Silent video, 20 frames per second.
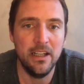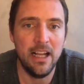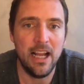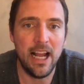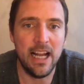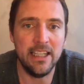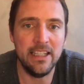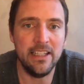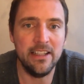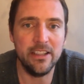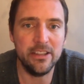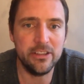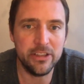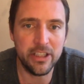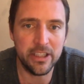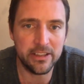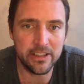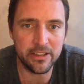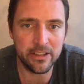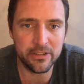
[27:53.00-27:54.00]
any of the
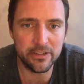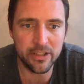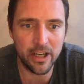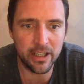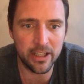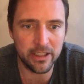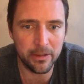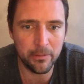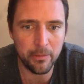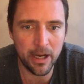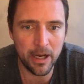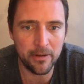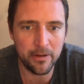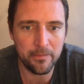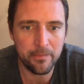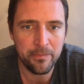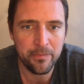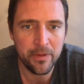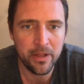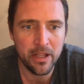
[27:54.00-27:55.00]
shit that they're talking about.
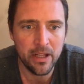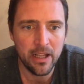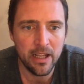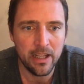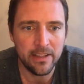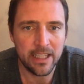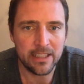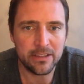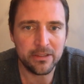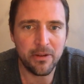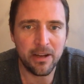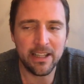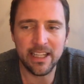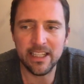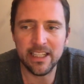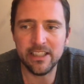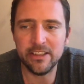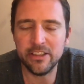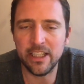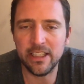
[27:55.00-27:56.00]
That's why they had
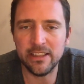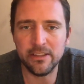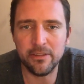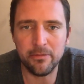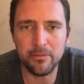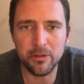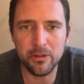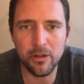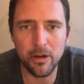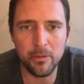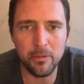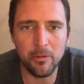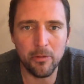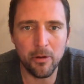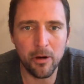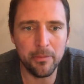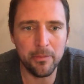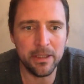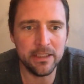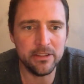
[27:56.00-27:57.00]
to change it from global
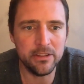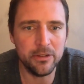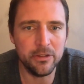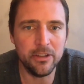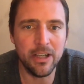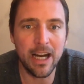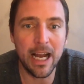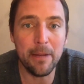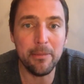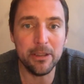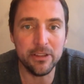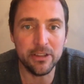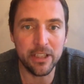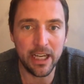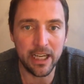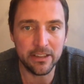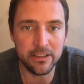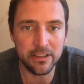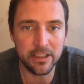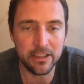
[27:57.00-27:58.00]
warming to climate
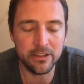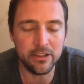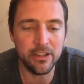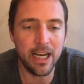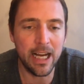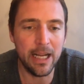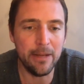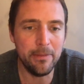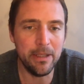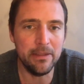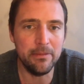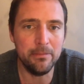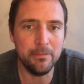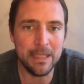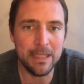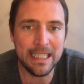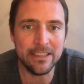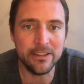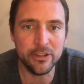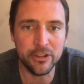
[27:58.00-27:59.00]
change. And climate
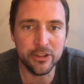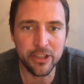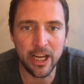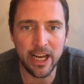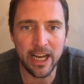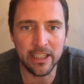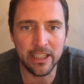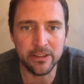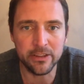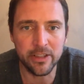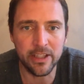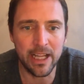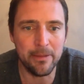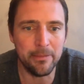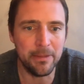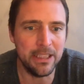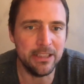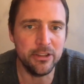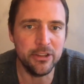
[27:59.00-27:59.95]
means change. So that means